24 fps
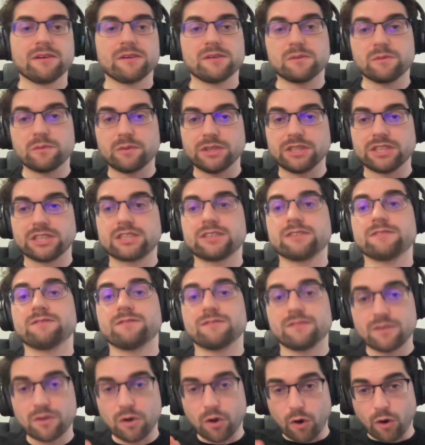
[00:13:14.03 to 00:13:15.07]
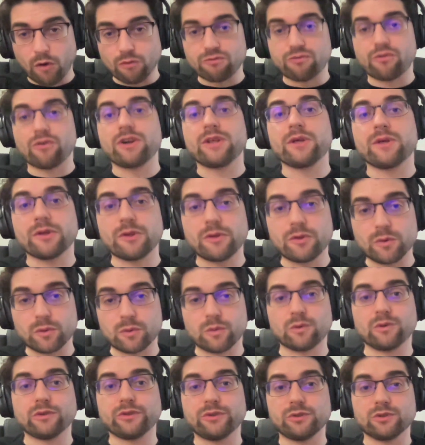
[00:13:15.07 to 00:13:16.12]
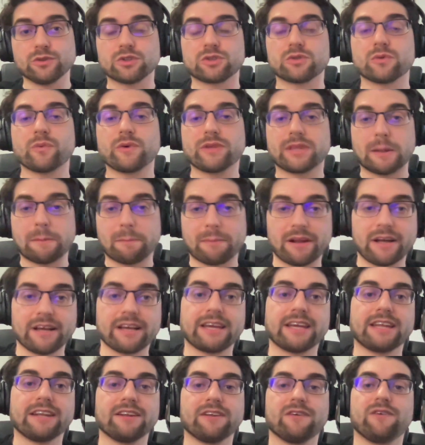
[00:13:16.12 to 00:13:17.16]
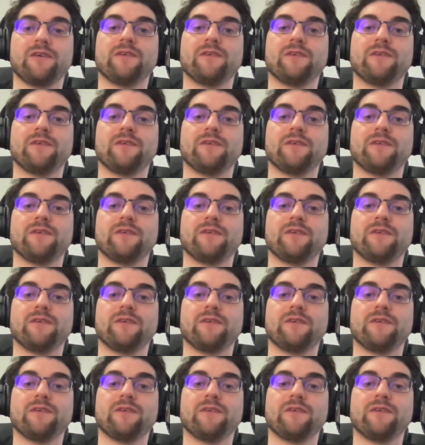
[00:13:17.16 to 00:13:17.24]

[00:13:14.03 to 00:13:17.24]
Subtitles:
which hopefully you could use with a plugin